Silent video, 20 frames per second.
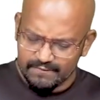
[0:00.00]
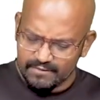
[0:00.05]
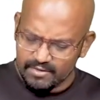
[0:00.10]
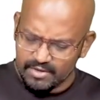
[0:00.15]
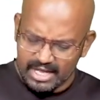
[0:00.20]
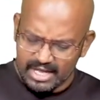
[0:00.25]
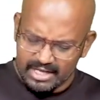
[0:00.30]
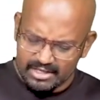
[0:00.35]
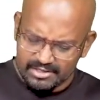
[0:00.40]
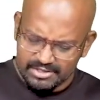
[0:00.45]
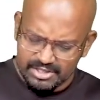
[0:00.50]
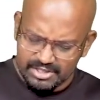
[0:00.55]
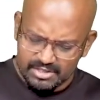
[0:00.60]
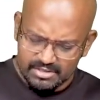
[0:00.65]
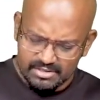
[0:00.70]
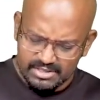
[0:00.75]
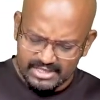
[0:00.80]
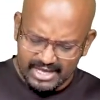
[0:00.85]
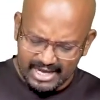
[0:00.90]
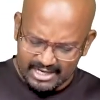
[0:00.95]
Flunarizine
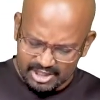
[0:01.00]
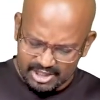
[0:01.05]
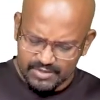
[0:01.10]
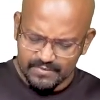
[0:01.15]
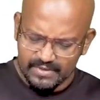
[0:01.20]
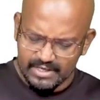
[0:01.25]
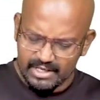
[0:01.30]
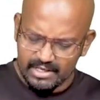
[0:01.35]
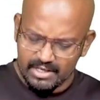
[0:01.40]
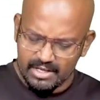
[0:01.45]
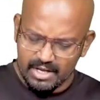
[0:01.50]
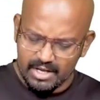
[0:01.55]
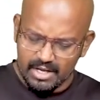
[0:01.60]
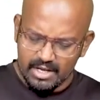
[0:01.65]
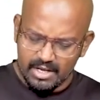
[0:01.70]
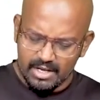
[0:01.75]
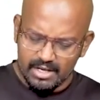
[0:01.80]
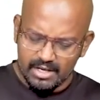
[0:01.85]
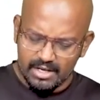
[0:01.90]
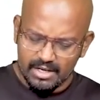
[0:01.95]
is actually
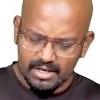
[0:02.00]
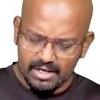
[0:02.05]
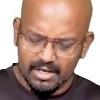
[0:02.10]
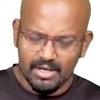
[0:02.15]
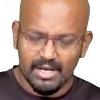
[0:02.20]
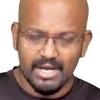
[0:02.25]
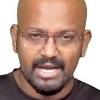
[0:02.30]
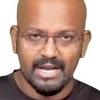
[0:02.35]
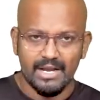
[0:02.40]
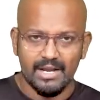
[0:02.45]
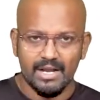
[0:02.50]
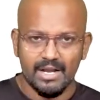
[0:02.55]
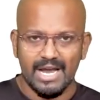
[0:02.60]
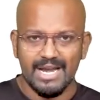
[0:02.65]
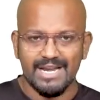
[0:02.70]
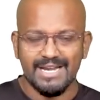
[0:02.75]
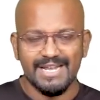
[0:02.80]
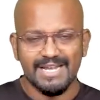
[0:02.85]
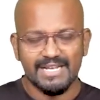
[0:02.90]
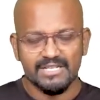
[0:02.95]
an
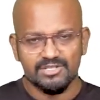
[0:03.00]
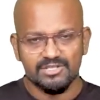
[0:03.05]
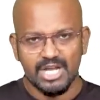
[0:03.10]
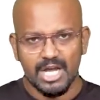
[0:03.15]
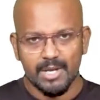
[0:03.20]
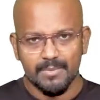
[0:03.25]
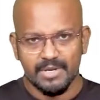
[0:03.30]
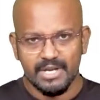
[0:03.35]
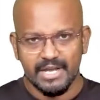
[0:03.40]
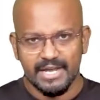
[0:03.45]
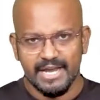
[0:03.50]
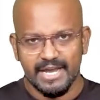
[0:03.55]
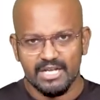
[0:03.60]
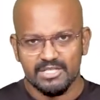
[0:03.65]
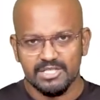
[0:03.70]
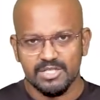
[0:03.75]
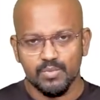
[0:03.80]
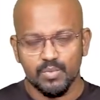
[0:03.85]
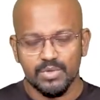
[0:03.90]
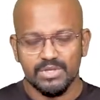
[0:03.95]
antihistaminic
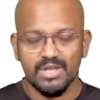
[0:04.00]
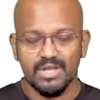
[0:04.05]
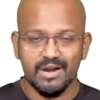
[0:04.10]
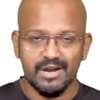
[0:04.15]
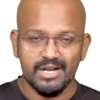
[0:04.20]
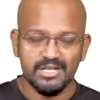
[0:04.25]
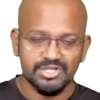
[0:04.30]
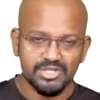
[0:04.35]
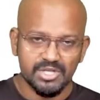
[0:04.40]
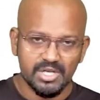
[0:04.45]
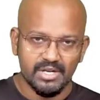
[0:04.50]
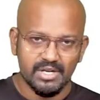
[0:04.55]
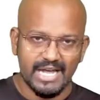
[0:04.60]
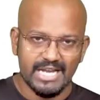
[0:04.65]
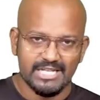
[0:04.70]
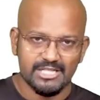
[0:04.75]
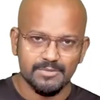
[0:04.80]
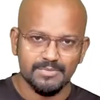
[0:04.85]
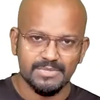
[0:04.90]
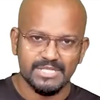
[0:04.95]
agent with additional
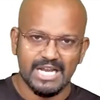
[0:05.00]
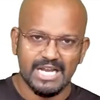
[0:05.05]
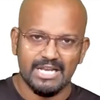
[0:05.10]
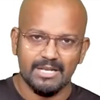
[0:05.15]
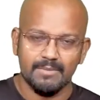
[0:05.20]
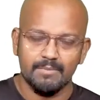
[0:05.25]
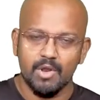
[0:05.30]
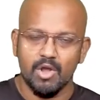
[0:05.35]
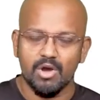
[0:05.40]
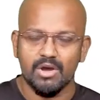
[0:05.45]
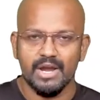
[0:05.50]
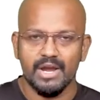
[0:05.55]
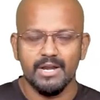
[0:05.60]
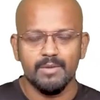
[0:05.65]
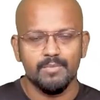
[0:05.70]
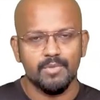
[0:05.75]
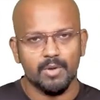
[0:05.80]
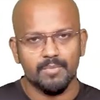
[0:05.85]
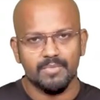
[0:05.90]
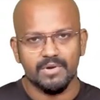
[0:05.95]
calcium channel
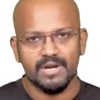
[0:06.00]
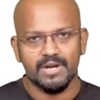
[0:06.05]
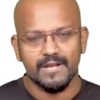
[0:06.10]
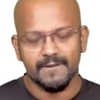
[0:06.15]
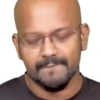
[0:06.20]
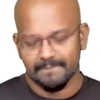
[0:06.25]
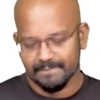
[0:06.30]
blockade property.